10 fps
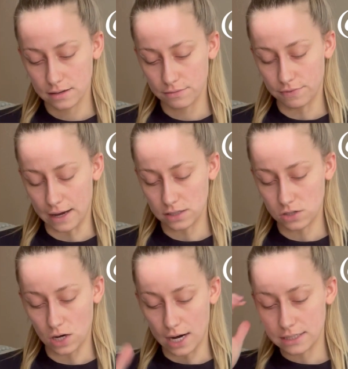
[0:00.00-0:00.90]
fast
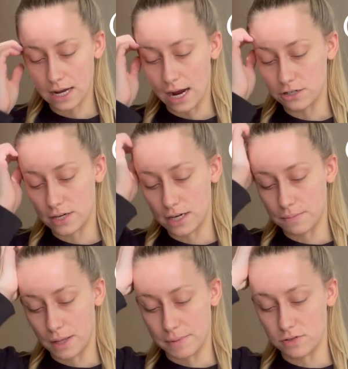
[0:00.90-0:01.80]
track to hydrated
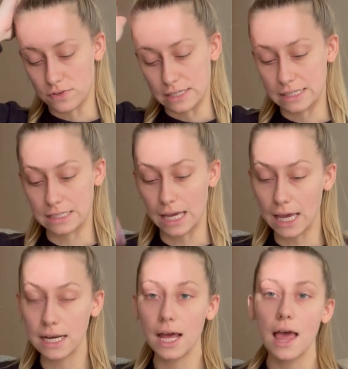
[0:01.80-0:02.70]
blemish free
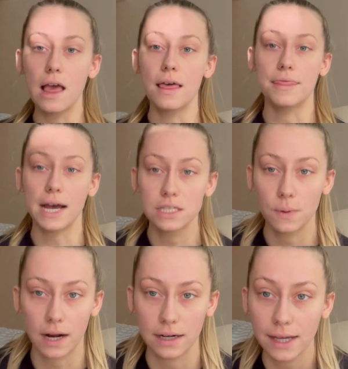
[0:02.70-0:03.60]
skin. That's what
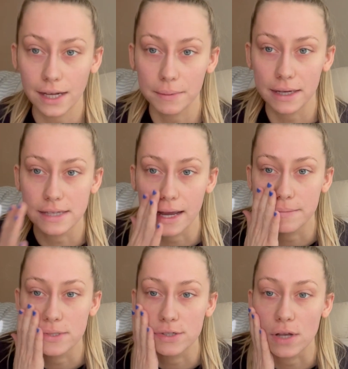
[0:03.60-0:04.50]
I need because I am
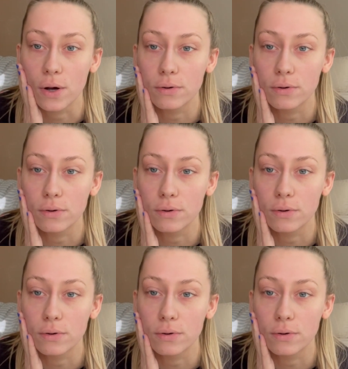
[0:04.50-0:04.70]
so